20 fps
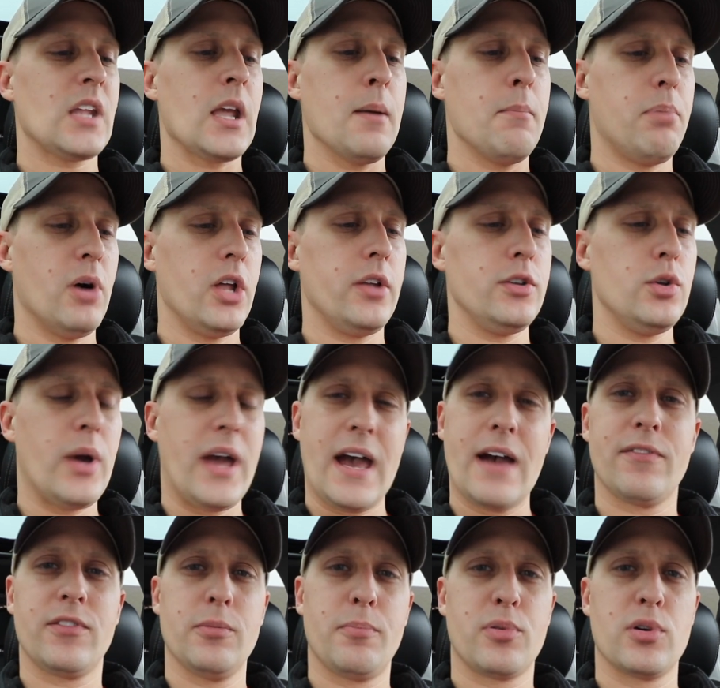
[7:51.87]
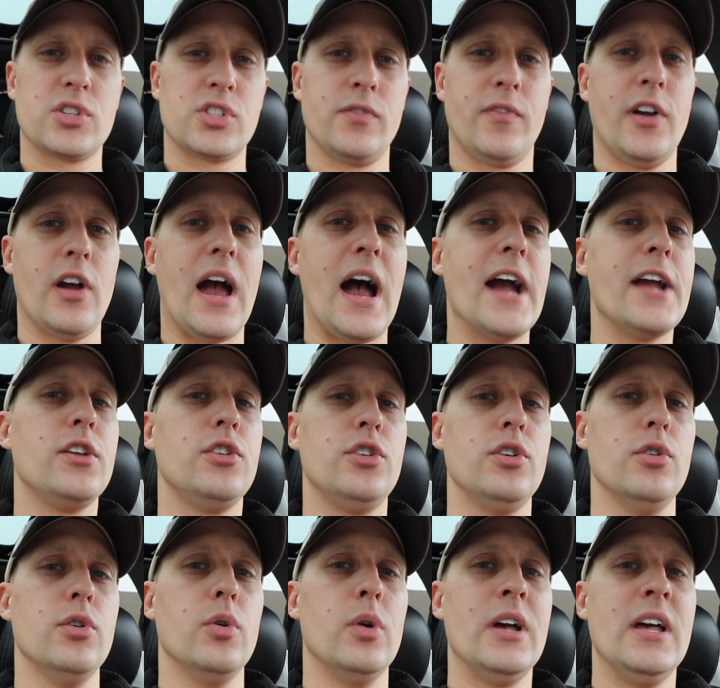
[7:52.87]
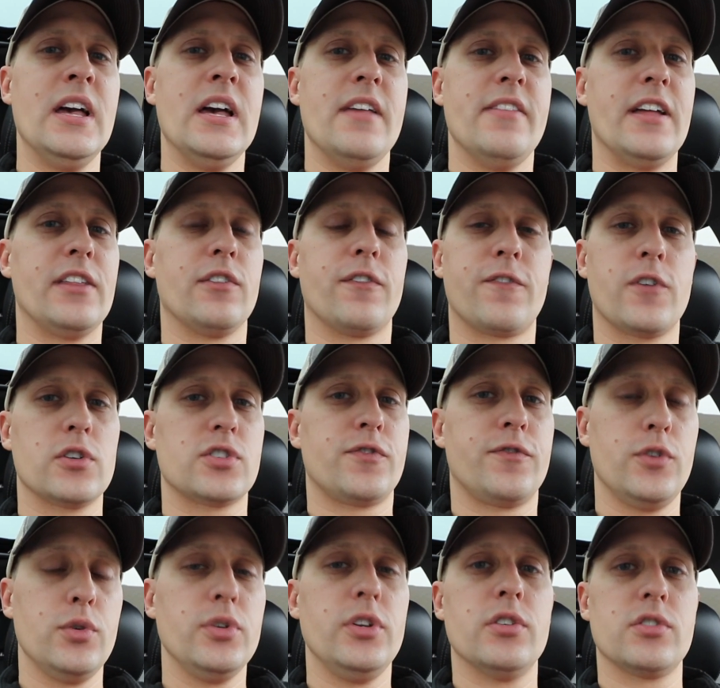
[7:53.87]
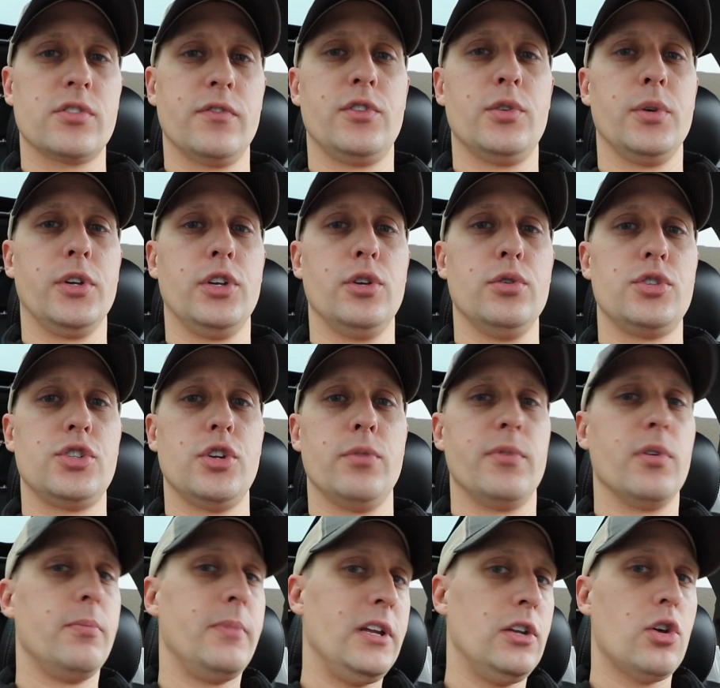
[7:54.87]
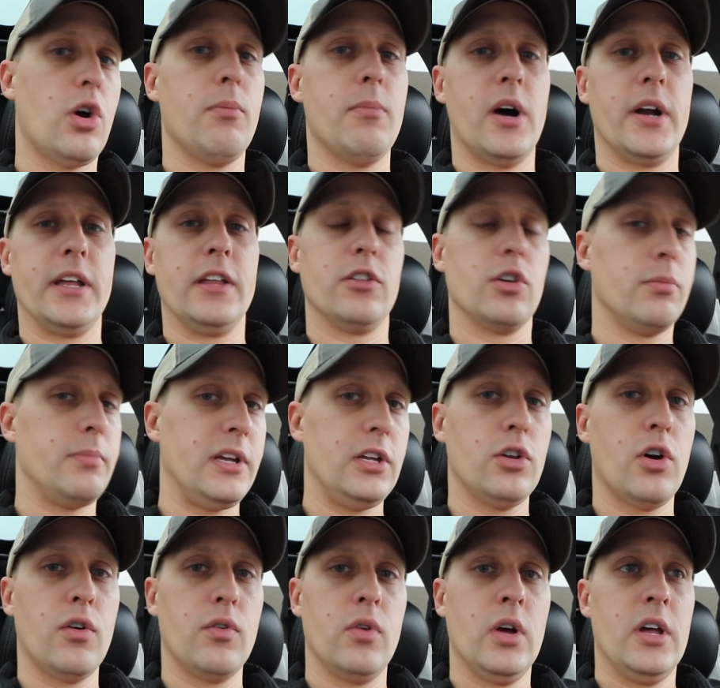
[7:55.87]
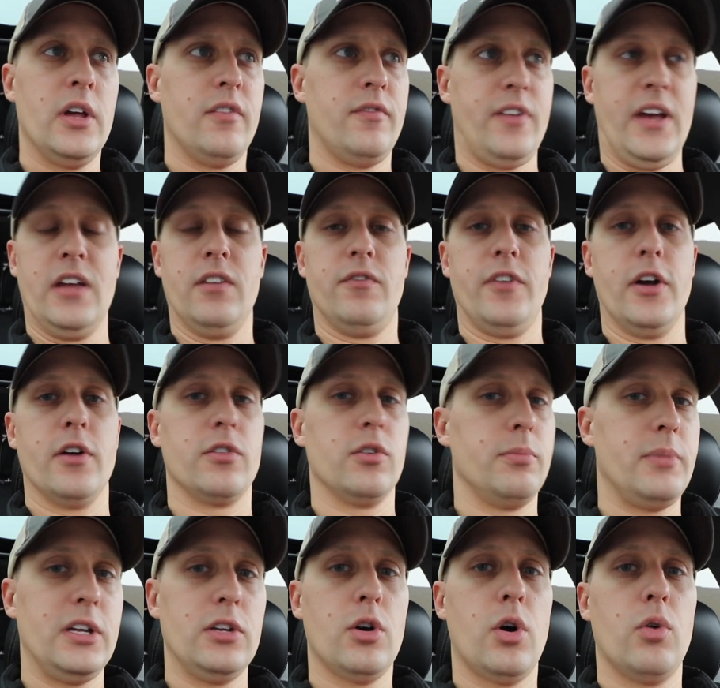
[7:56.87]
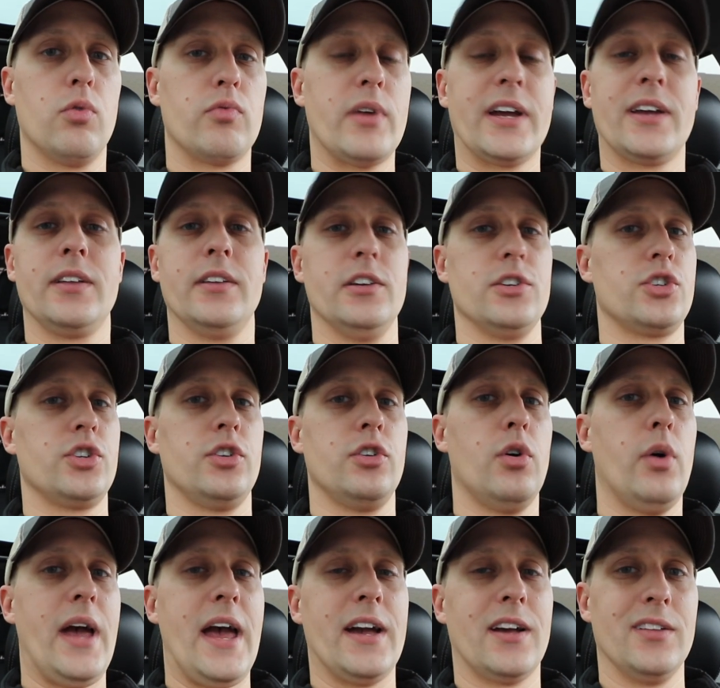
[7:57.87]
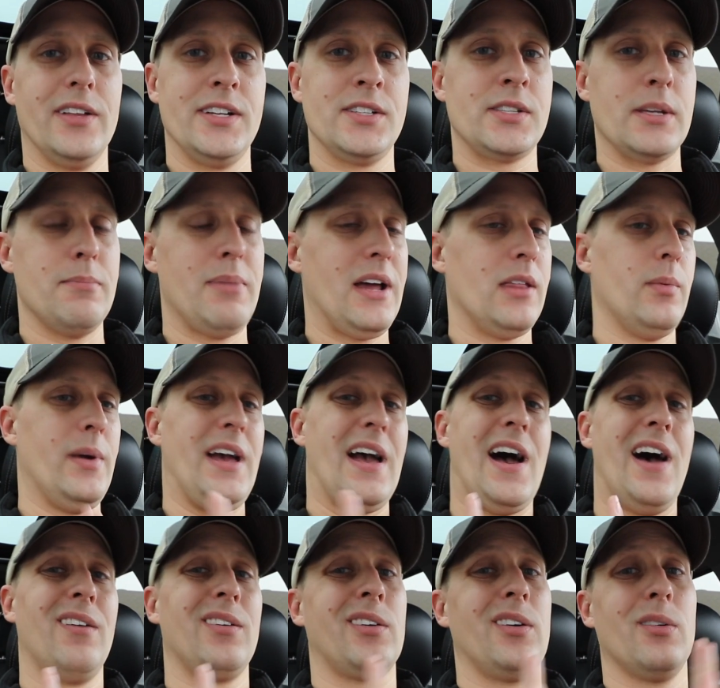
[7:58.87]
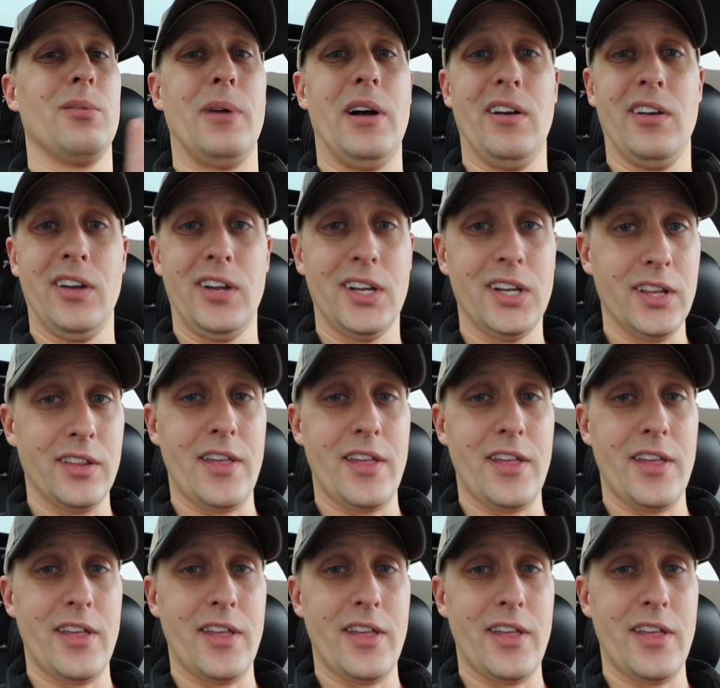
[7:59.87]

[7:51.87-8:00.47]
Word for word: but you have to persevere. I knew that the first few years of doing YouTube, there'd be no money, there'd be no fanfare, there'd be no recognition, no accolades. And by the way, I don't care about any